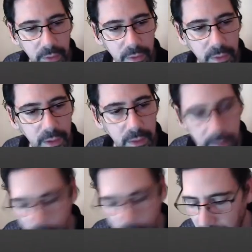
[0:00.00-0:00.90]
So
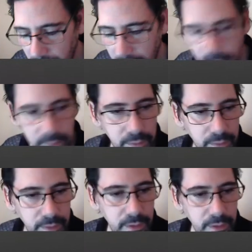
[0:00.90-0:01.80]

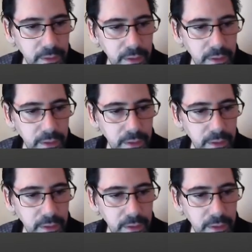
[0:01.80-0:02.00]
cd-Bob.